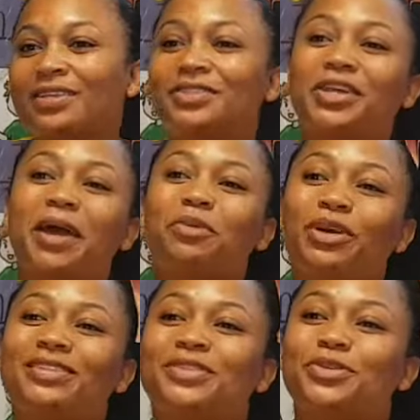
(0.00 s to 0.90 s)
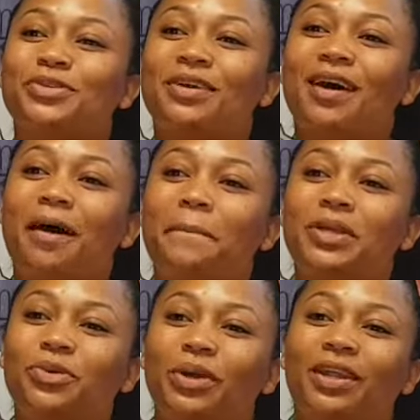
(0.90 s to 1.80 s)
Today I'm going to
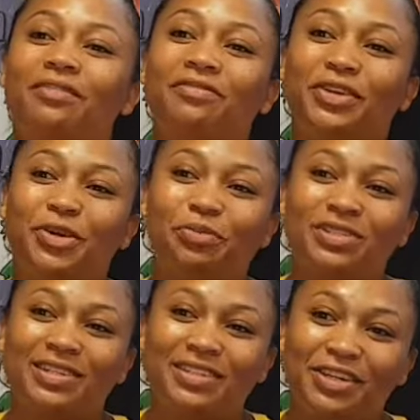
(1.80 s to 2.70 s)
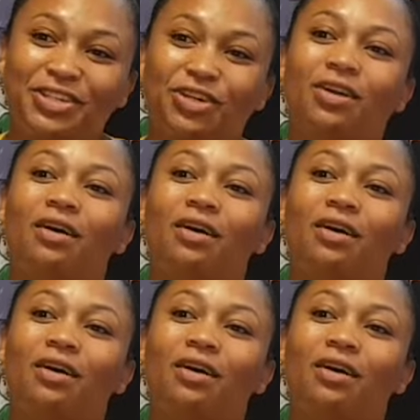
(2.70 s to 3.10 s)
be doing a video presentation